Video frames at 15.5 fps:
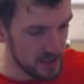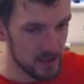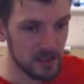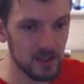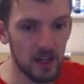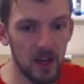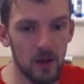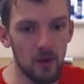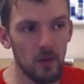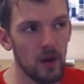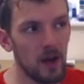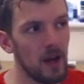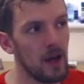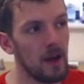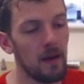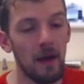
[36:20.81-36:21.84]
So
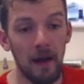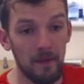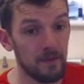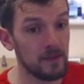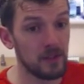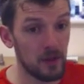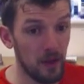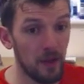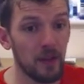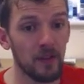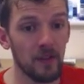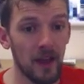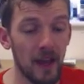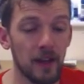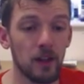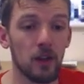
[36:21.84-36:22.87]
so I think
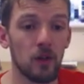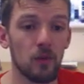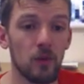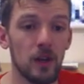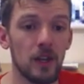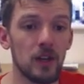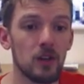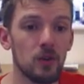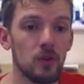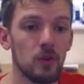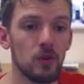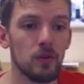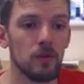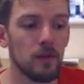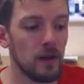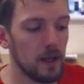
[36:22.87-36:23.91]
they're going to look really
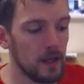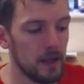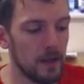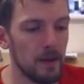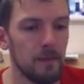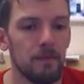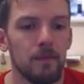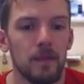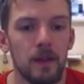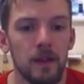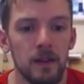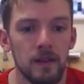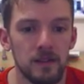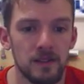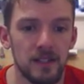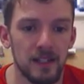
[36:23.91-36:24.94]
cool,
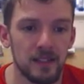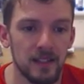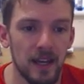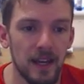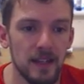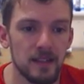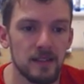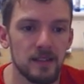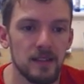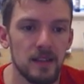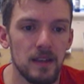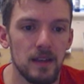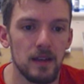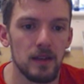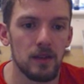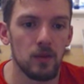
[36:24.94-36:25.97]
set against
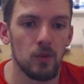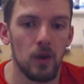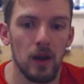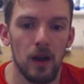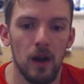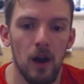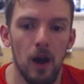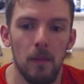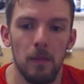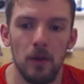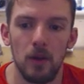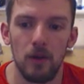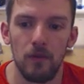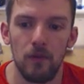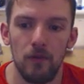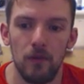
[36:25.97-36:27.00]
the white armor of